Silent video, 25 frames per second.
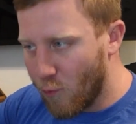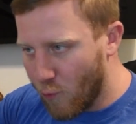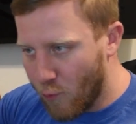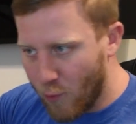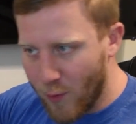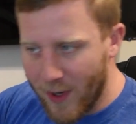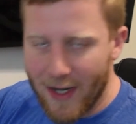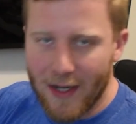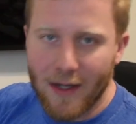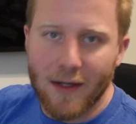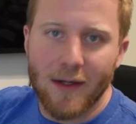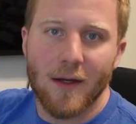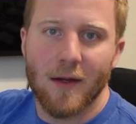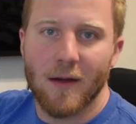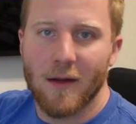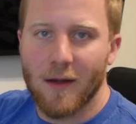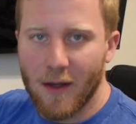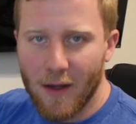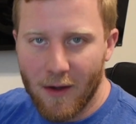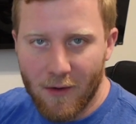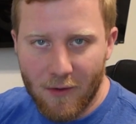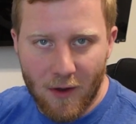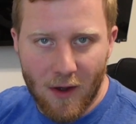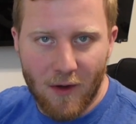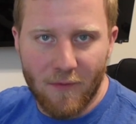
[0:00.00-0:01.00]
week,
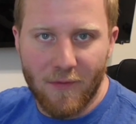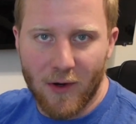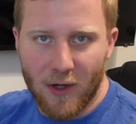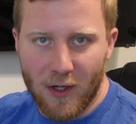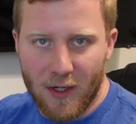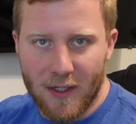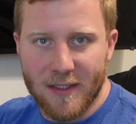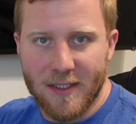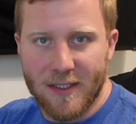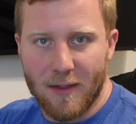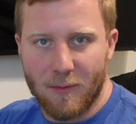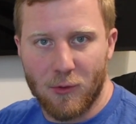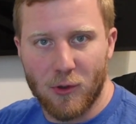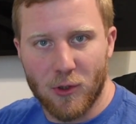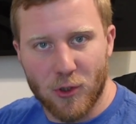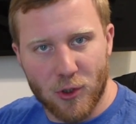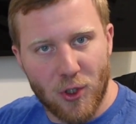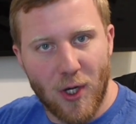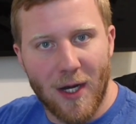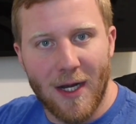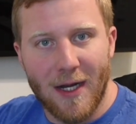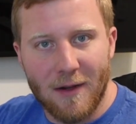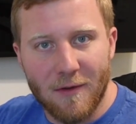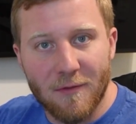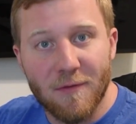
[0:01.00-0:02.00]
a very similar
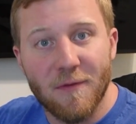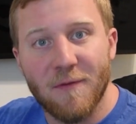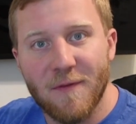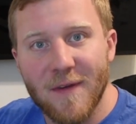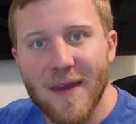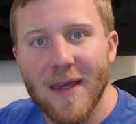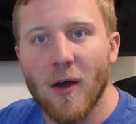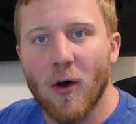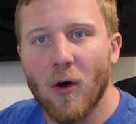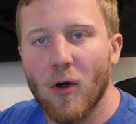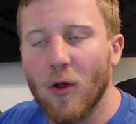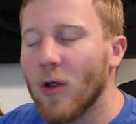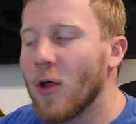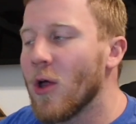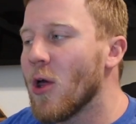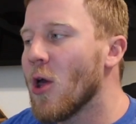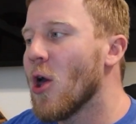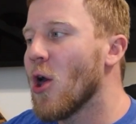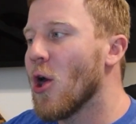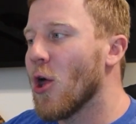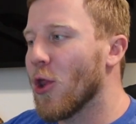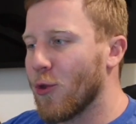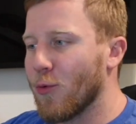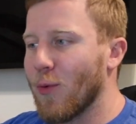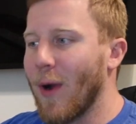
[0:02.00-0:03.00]
training feel
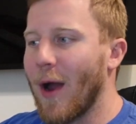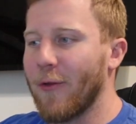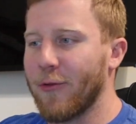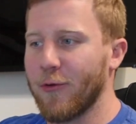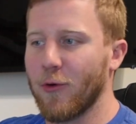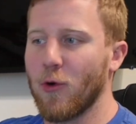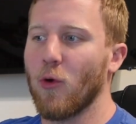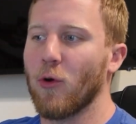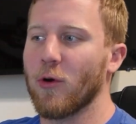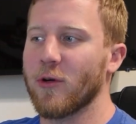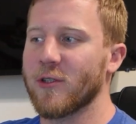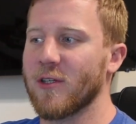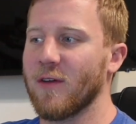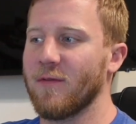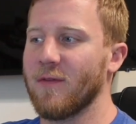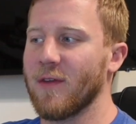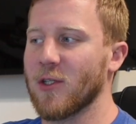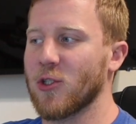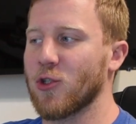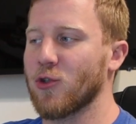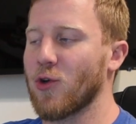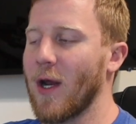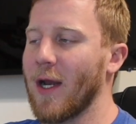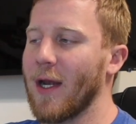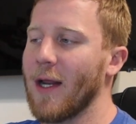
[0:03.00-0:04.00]
throughout the course of
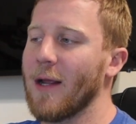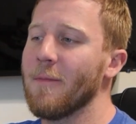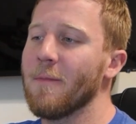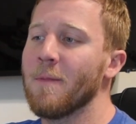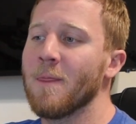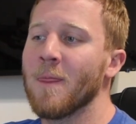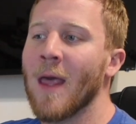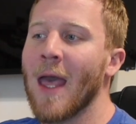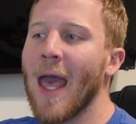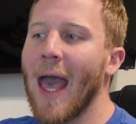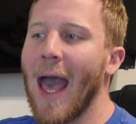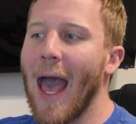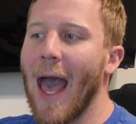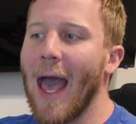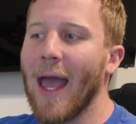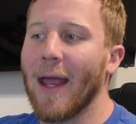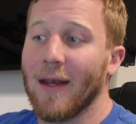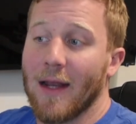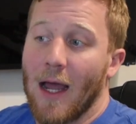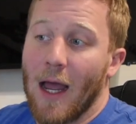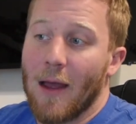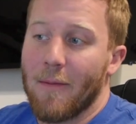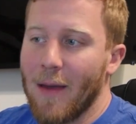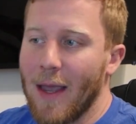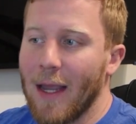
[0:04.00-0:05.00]
this training,
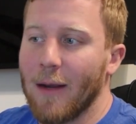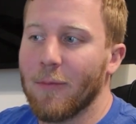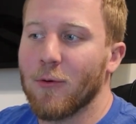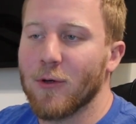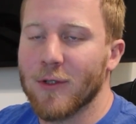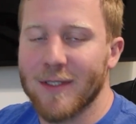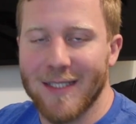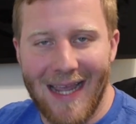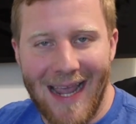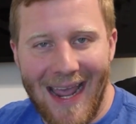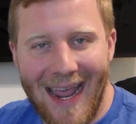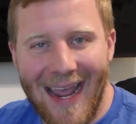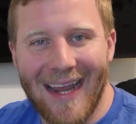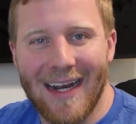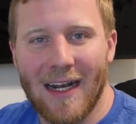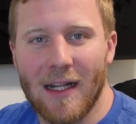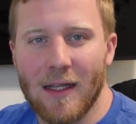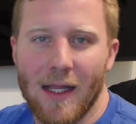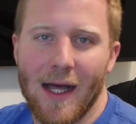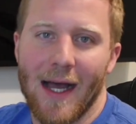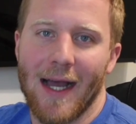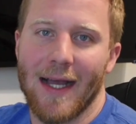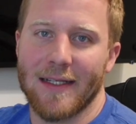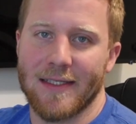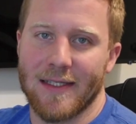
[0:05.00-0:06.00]
and I'm able to
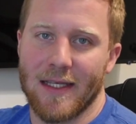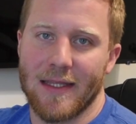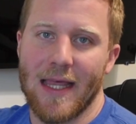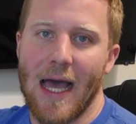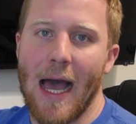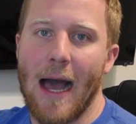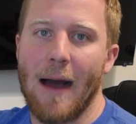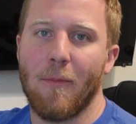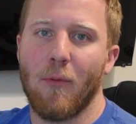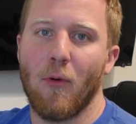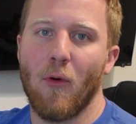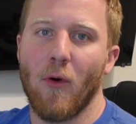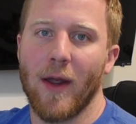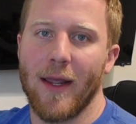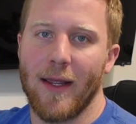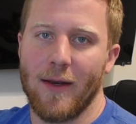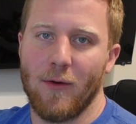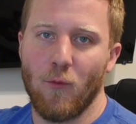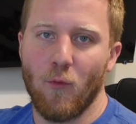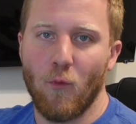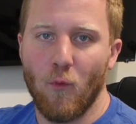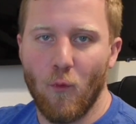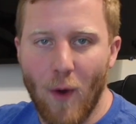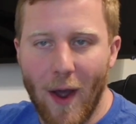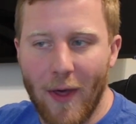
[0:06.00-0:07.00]
analyze at that
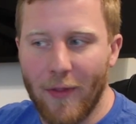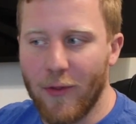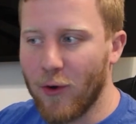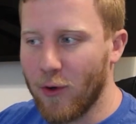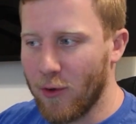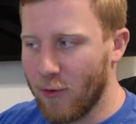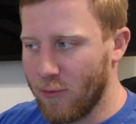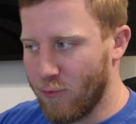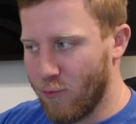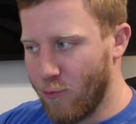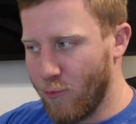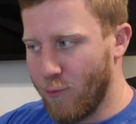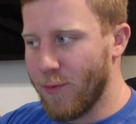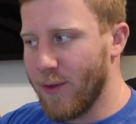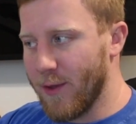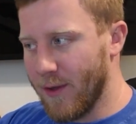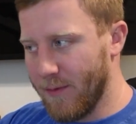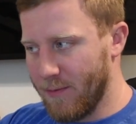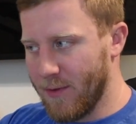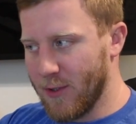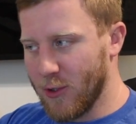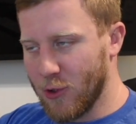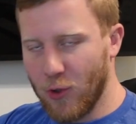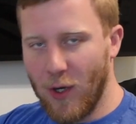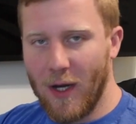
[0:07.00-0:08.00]
point whether
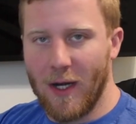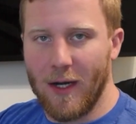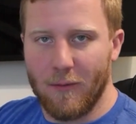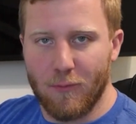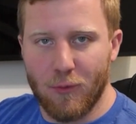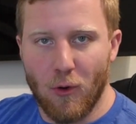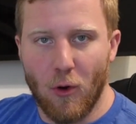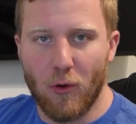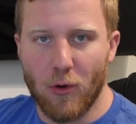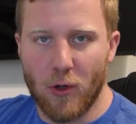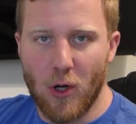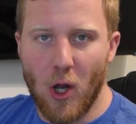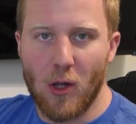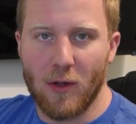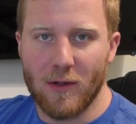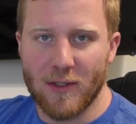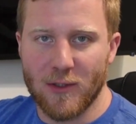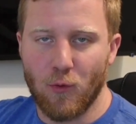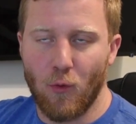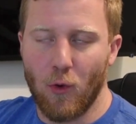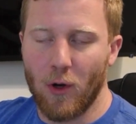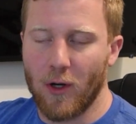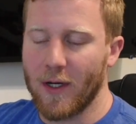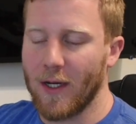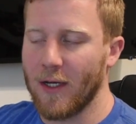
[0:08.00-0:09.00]
the training protocol
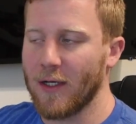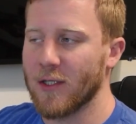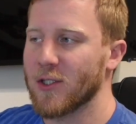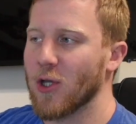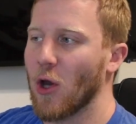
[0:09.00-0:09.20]
is working.